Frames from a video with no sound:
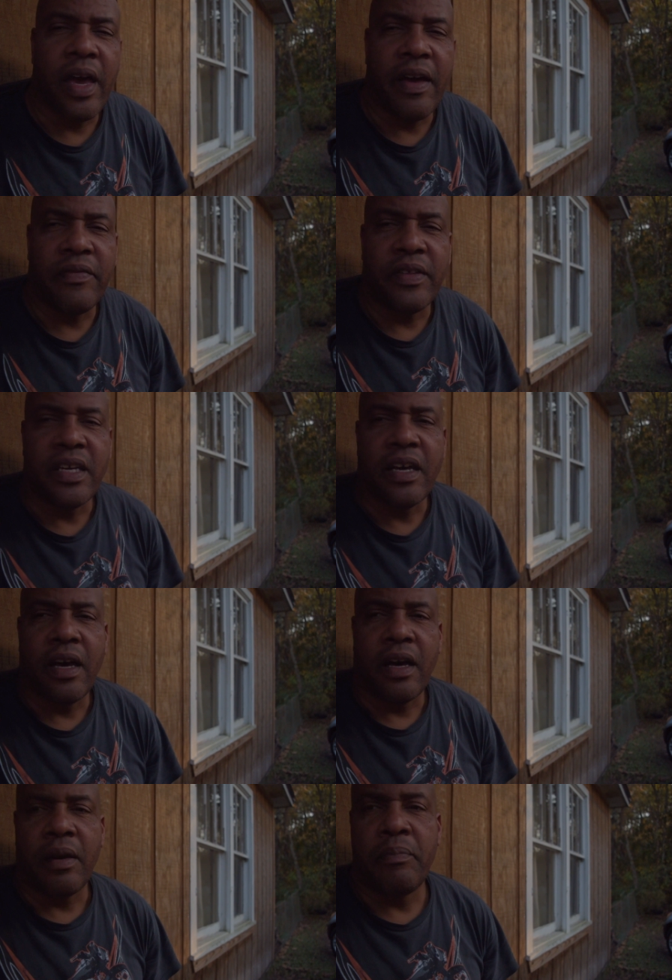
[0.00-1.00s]
you have the
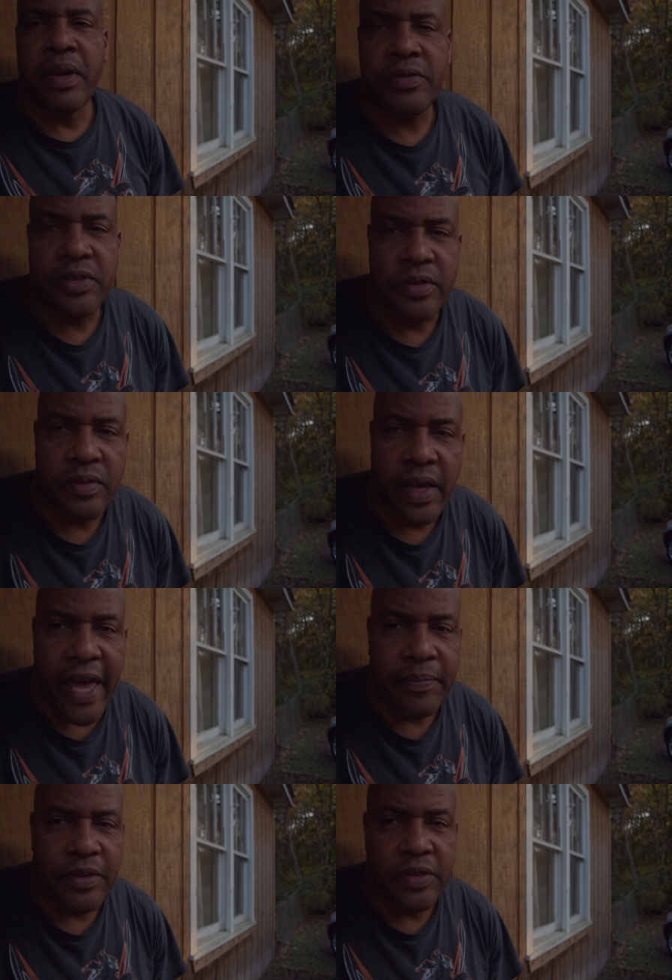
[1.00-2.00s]
uh, mental
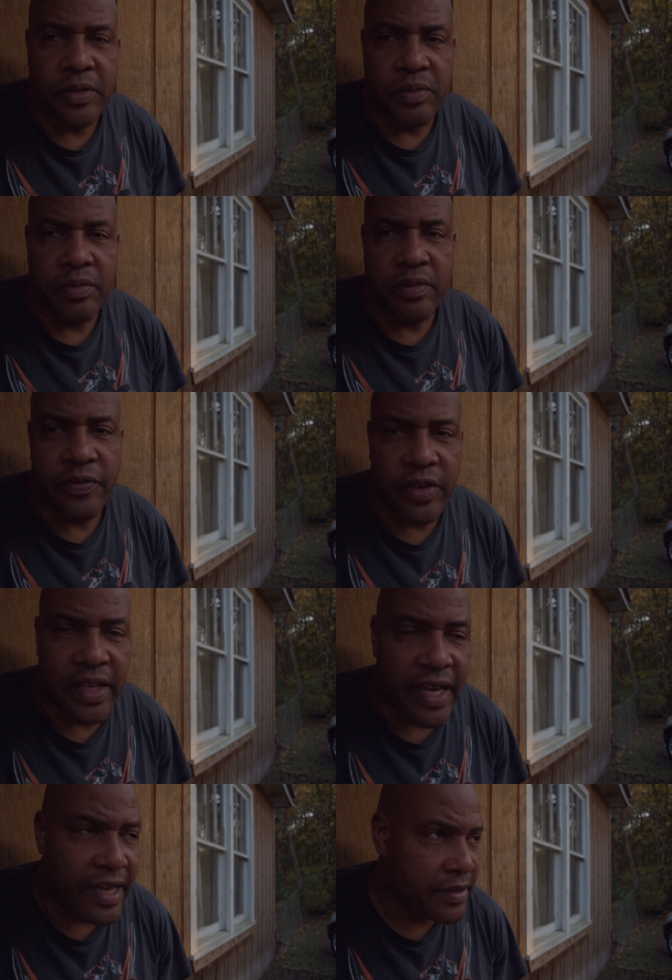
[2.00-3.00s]
aptitude for
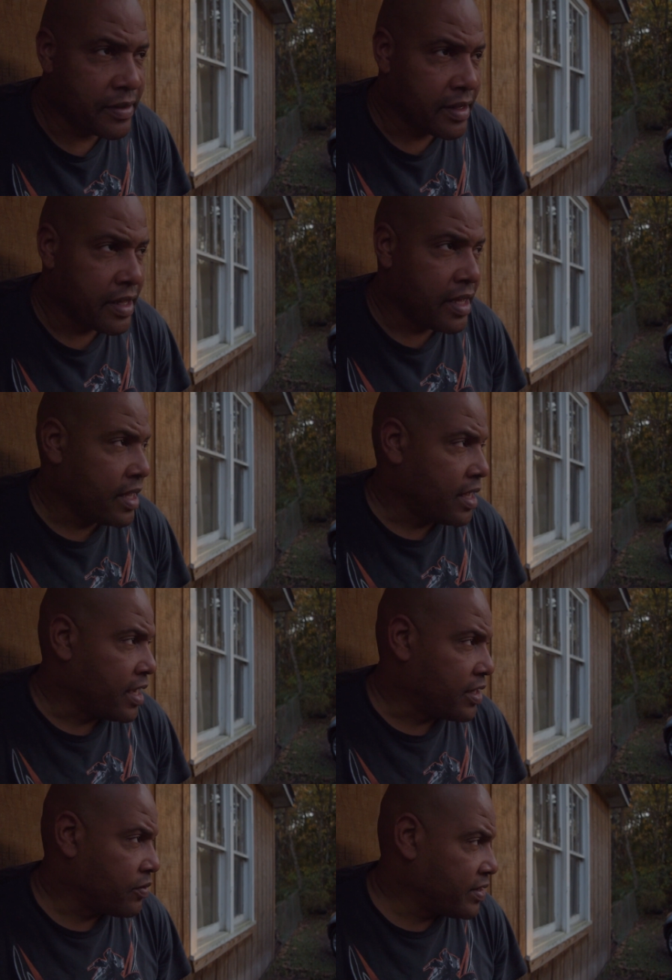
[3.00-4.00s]
that.
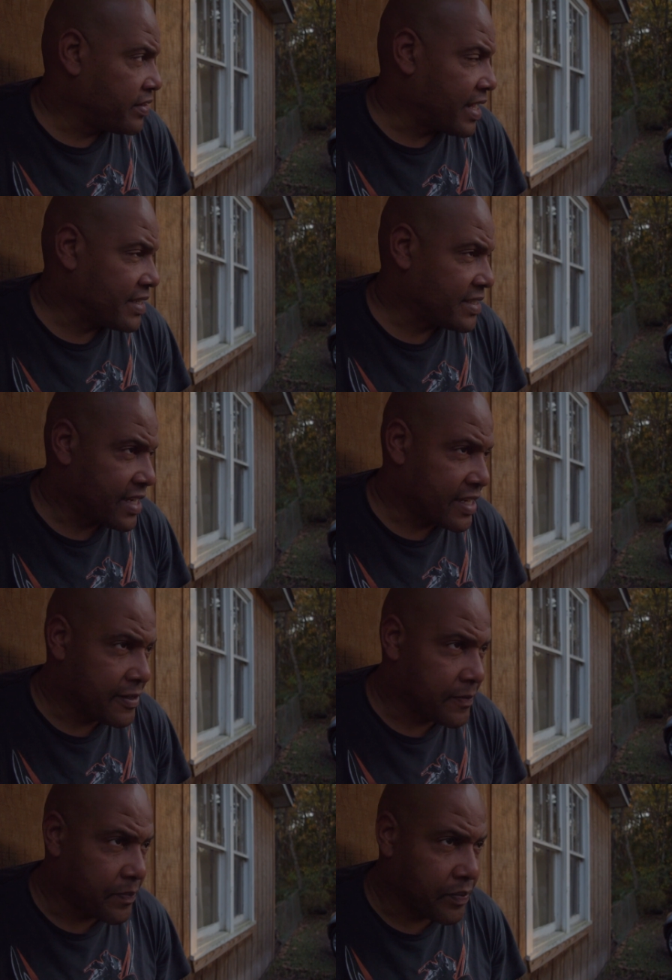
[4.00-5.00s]
And the reason I say
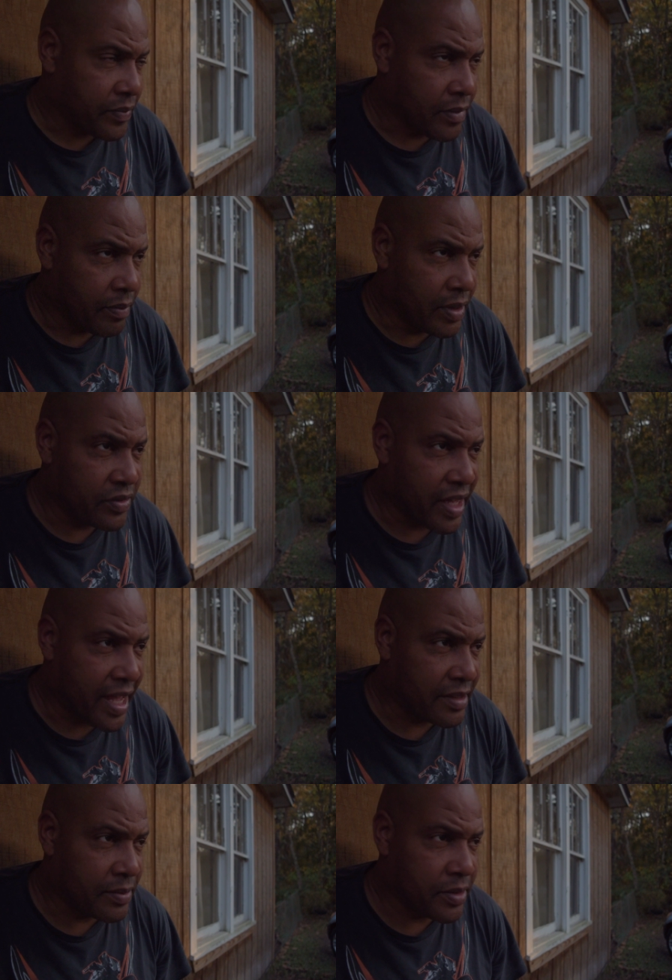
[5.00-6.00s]
mental
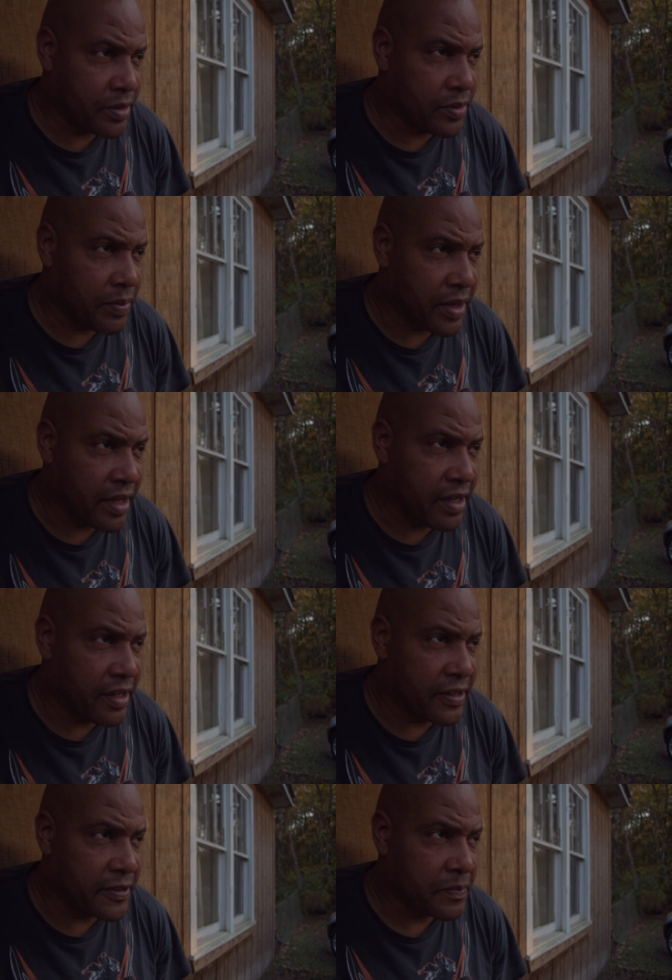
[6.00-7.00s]
aptitude
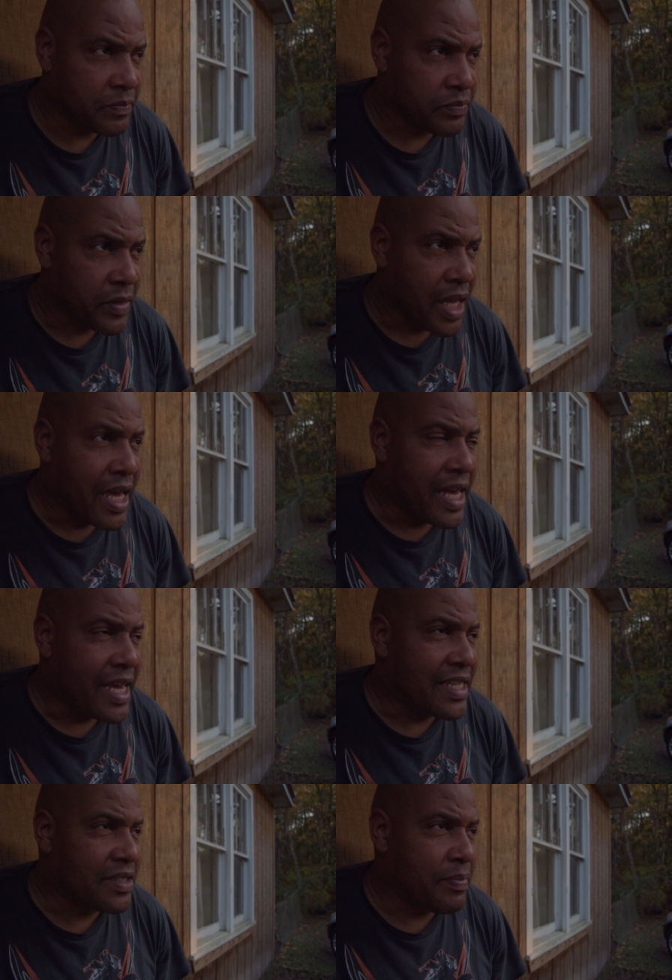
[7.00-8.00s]
because
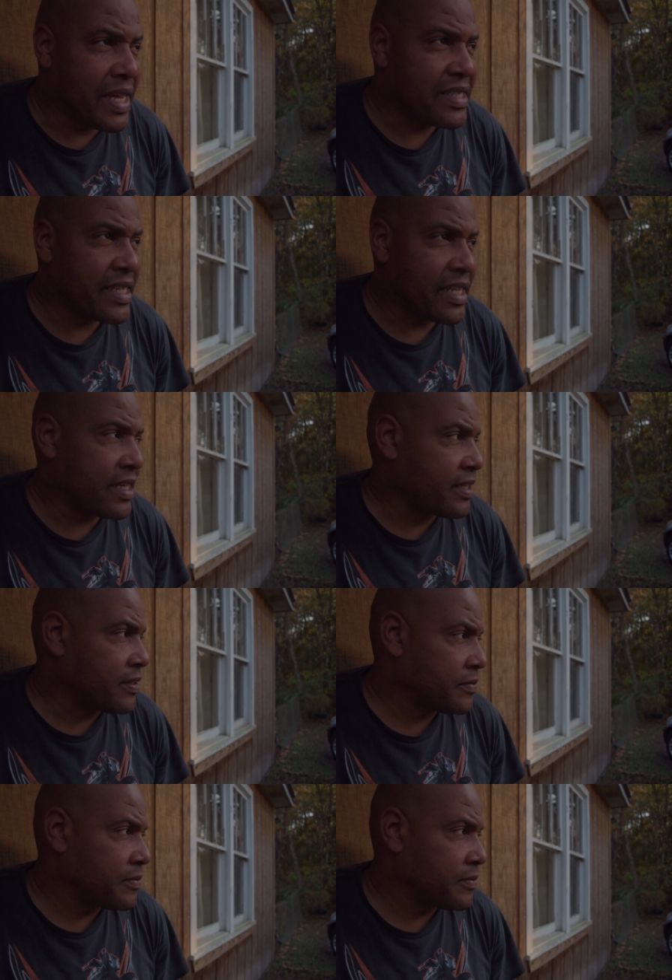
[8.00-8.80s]
it's basically